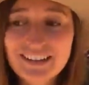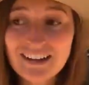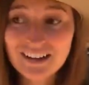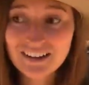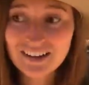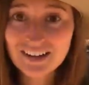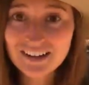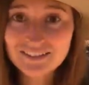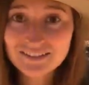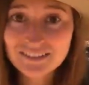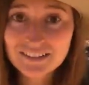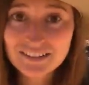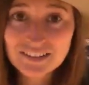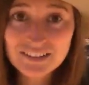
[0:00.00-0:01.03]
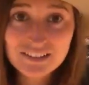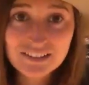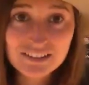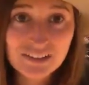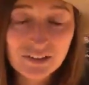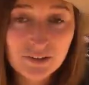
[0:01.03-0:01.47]
All right,
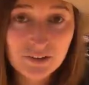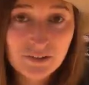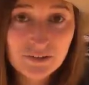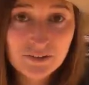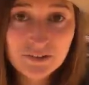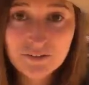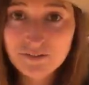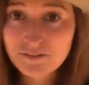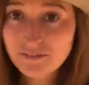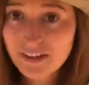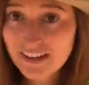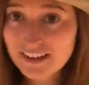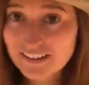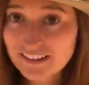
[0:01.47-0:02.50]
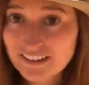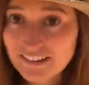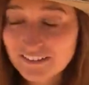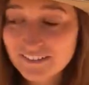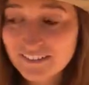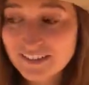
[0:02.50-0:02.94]
so finally,
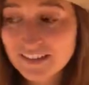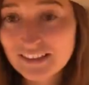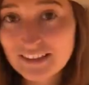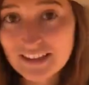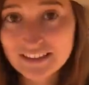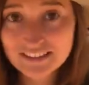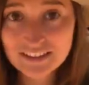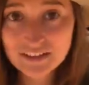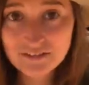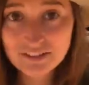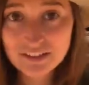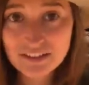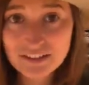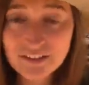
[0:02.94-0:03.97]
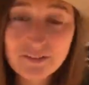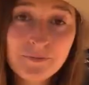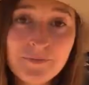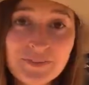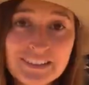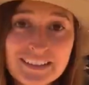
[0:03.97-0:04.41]
last thing we're gonna do
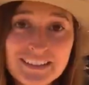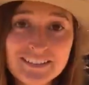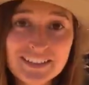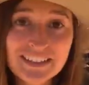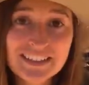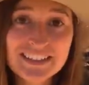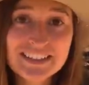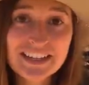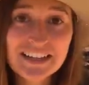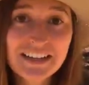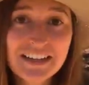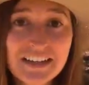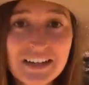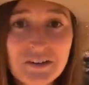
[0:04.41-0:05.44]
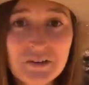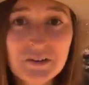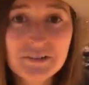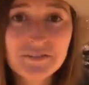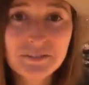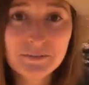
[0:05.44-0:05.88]
is we're gonna check on our
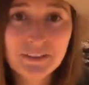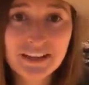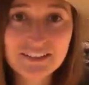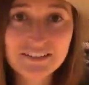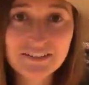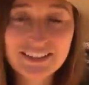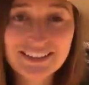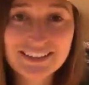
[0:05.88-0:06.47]
corn from last week.